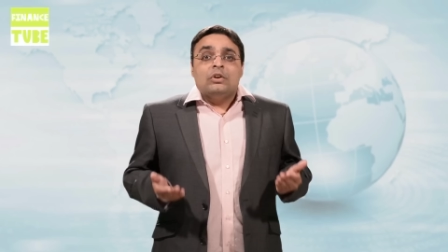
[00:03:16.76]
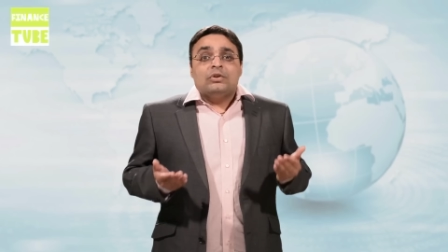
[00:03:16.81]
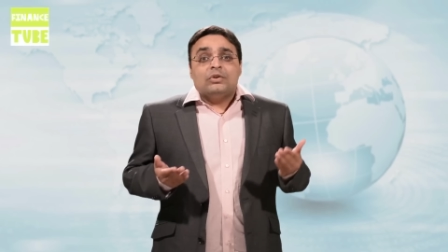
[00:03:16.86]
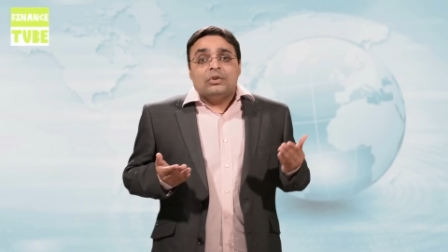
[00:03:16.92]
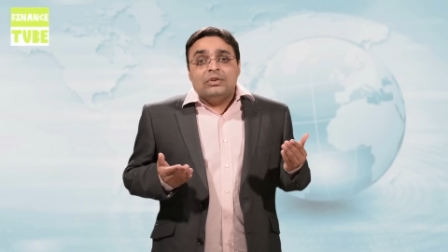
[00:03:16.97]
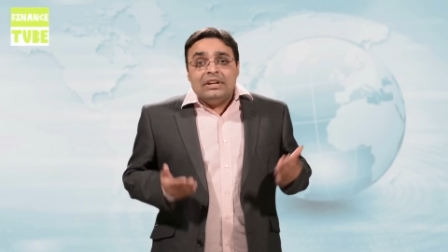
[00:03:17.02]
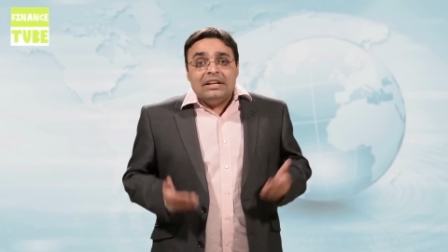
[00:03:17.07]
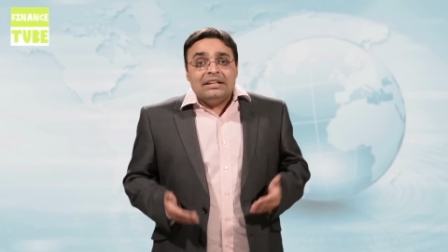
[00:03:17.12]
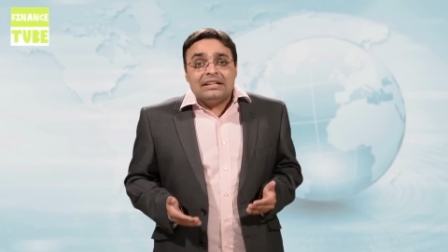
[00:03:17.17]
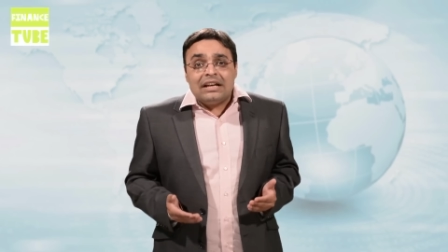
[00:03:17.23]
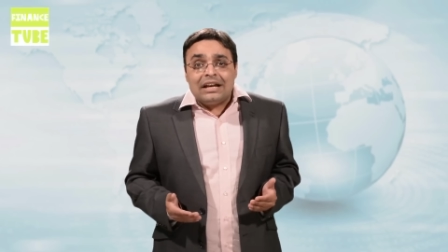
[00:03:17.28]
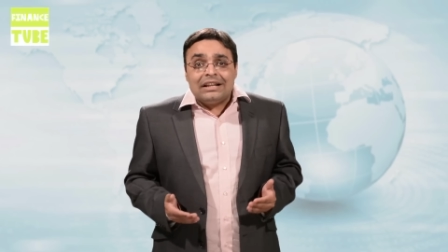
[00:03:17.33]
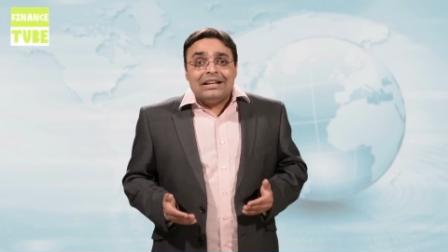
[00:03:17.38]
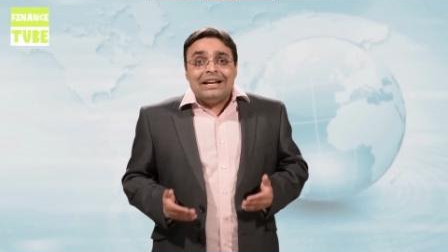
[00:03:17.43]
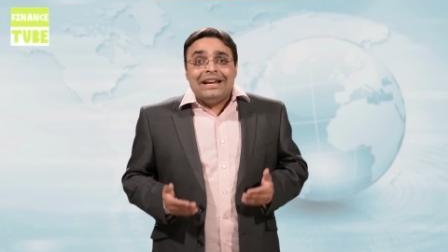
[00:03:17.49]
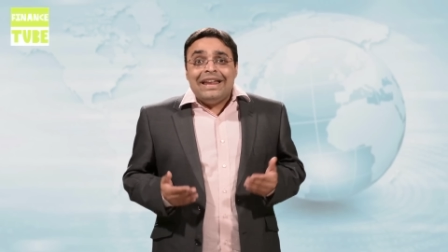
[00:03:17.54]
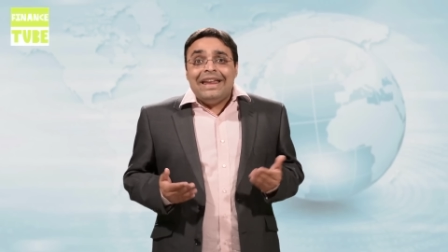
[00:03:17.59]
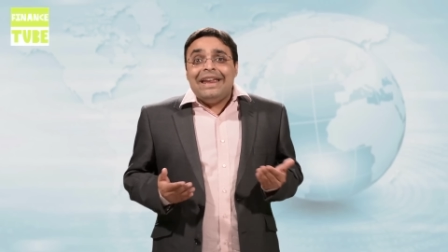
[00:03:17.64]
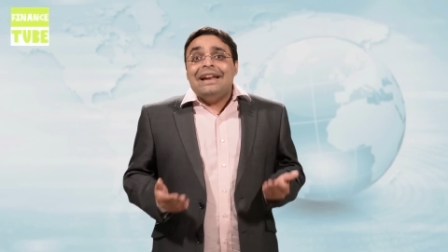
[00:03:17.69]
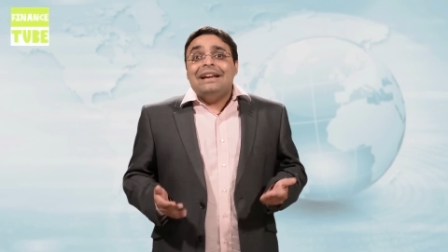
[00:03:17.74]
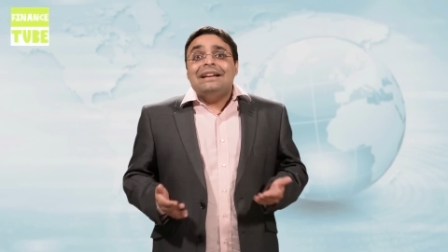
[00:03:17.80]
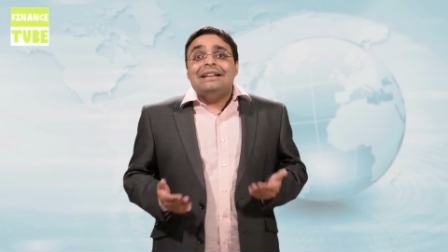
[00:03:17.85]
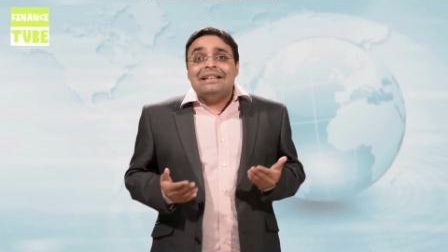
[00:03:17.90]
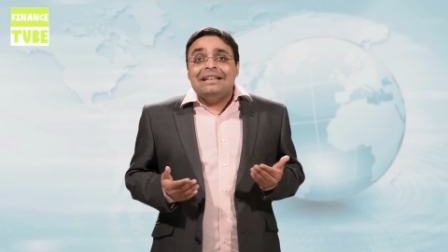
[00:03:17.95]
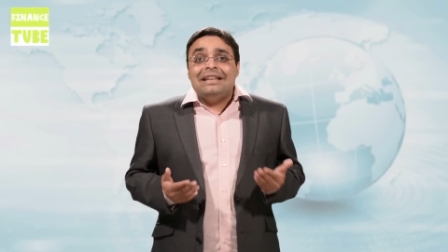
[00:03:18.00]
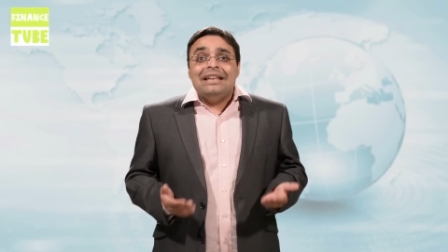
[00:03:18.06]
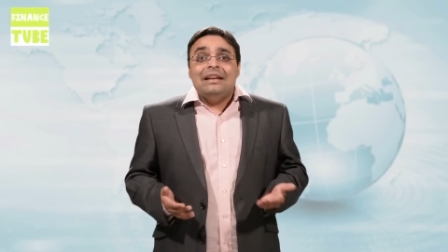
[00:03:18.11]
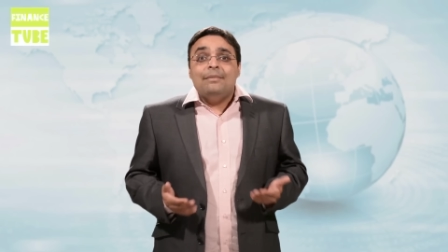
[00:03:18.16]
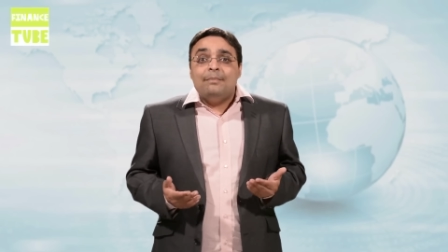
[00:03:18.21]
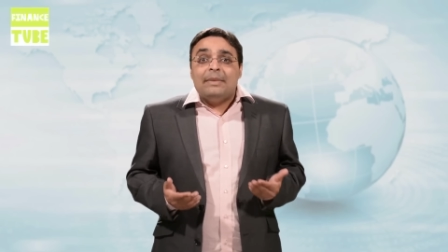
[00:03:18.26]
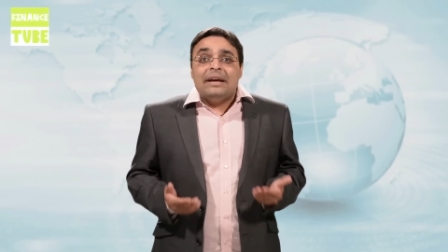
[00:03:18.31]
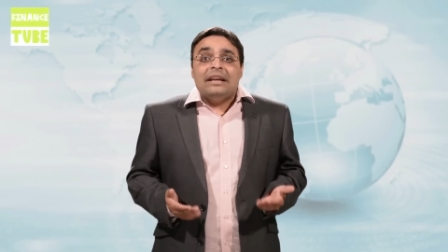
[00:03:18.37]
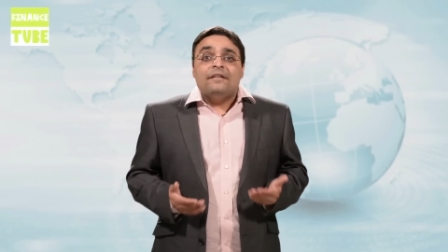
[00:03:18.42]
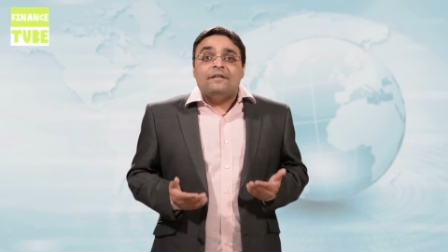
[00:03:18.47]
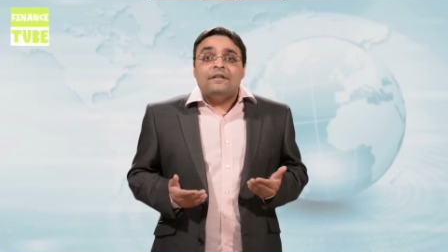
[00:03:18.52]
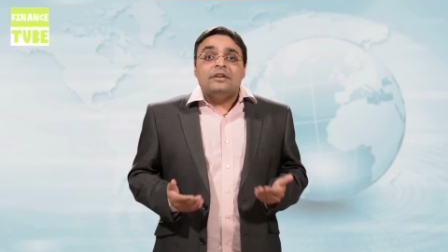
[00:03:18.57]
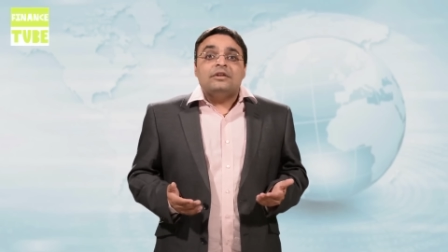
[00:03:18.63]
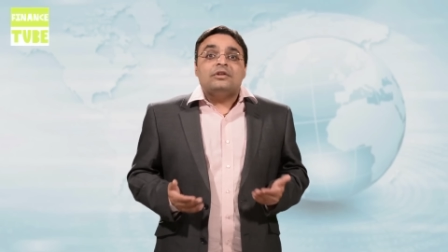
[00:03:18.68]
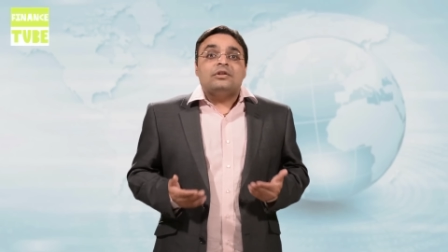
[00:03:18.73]
So these are the eight key
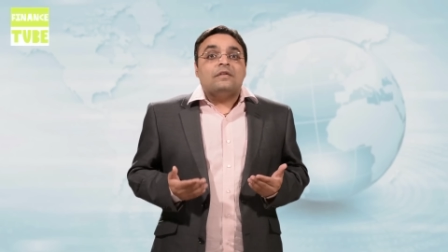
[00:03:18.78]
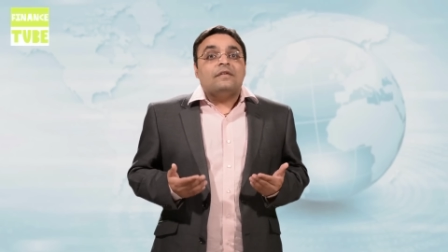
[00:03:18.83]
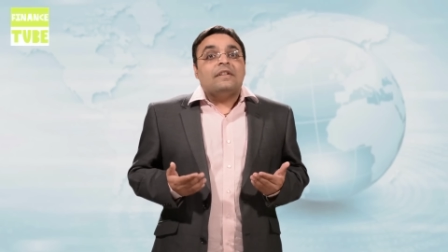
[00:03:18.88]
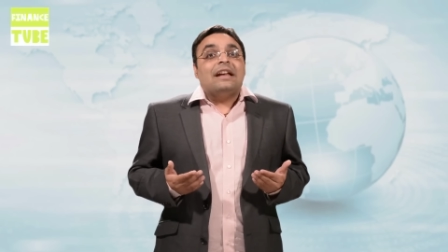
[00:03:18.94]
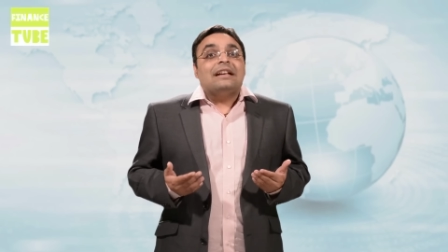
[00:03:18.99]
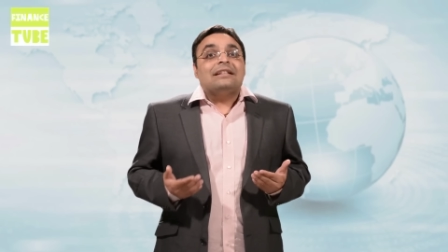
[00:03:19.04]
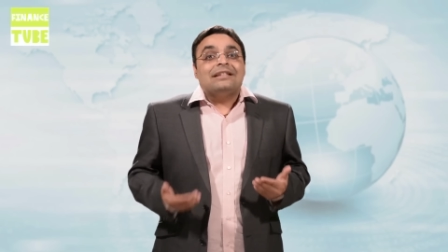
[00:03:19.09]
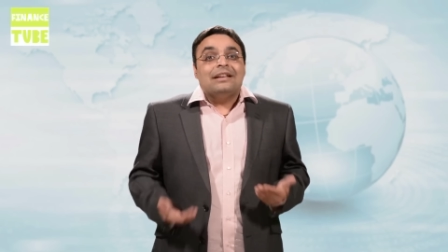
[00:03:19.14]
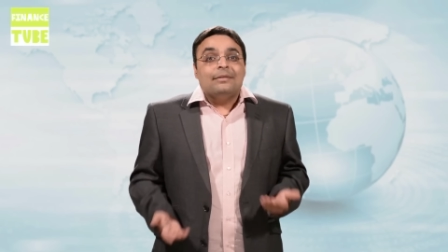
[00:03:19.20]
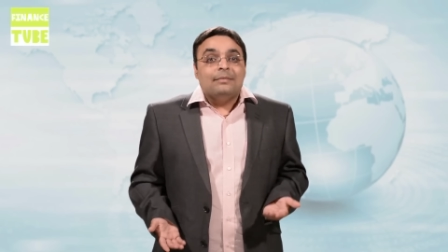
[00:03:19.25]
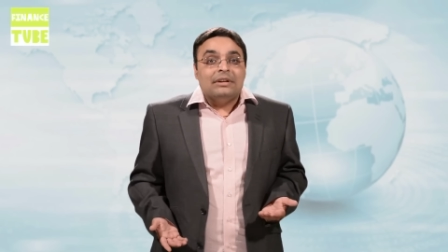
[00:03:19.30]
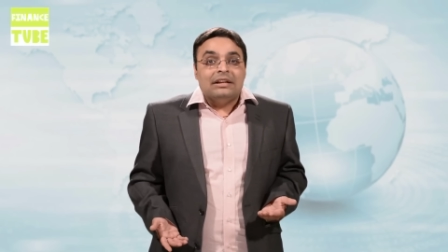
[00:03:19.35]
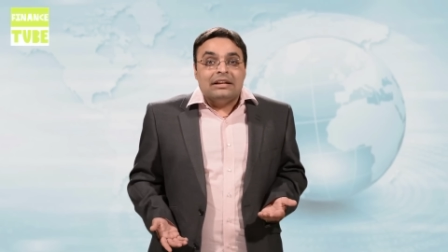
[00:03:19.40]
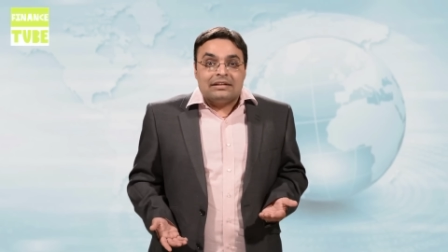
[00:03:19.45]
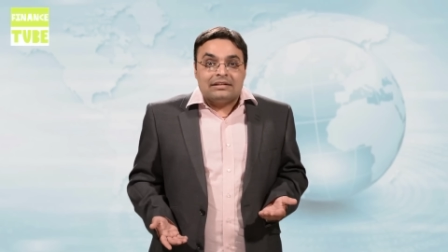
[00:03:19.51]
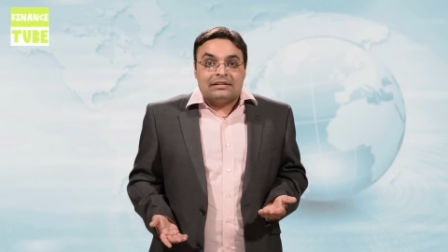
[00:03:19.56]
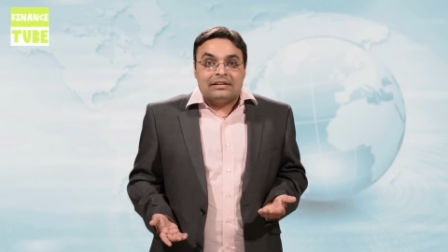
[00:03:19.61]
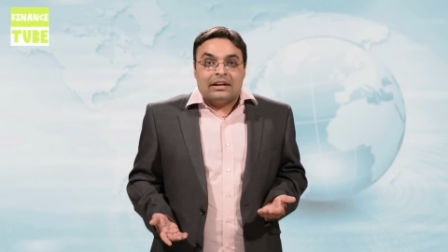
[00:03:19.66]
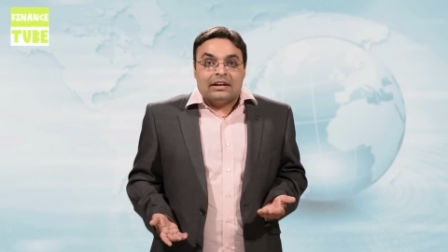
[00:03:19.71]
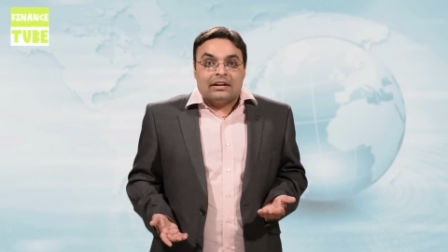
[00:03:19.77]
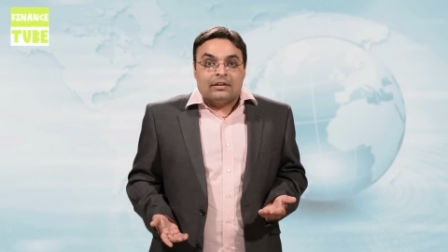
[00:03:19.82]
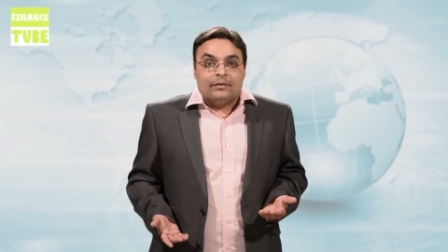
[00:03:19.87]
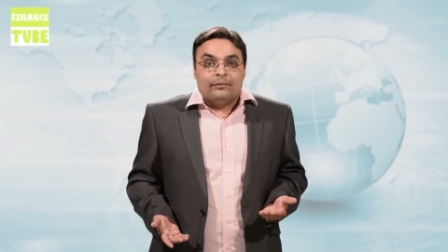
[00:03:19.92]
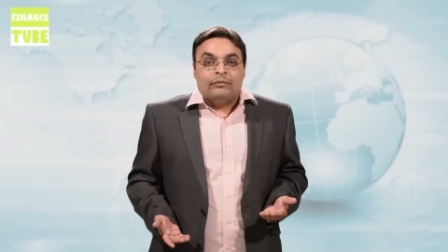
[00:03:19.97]
benefits of S M E listing.